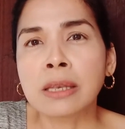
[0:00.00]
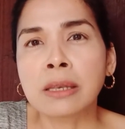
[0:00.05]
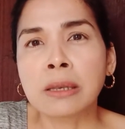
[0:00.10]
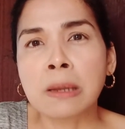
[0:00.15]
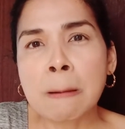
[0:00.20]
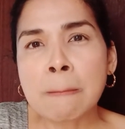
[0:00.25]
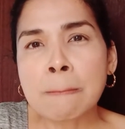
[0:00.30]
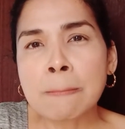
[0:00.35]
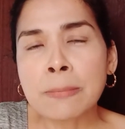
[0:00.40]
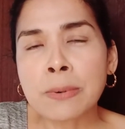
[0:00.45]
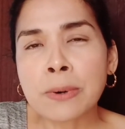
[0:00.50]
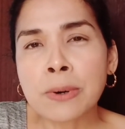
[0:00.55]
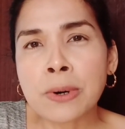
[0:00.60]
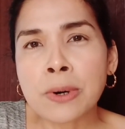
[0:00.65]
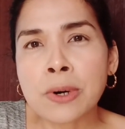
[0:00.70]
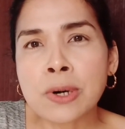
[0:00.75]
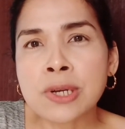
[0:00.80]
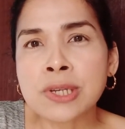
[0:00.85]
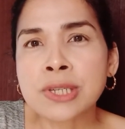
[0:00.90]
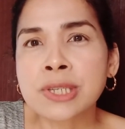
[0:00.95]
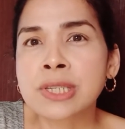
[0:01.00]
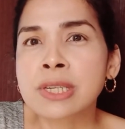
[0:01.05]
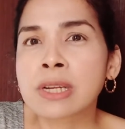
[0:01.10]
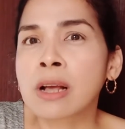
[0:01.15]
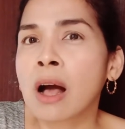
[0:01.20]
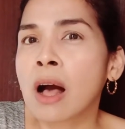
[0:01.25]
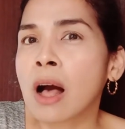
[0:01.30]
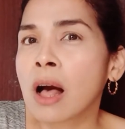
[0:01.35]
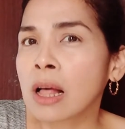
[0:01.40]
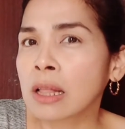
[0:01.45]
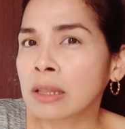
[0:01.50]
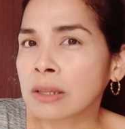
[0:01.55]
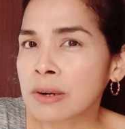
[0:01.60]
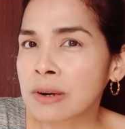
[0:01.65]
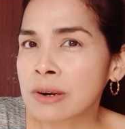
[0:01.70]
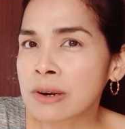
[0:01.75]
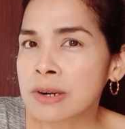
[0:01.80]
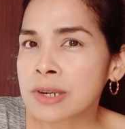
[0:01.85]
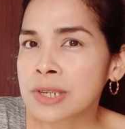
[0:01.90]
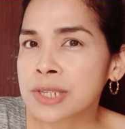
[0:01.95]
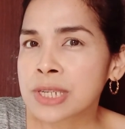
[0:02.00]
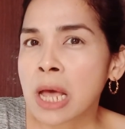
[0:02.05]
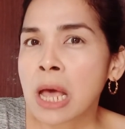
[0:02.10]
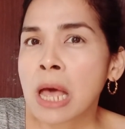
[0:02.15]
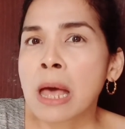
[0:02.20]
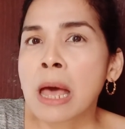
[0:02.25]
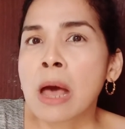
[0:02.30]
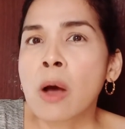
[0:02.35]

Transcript: numbers, colors,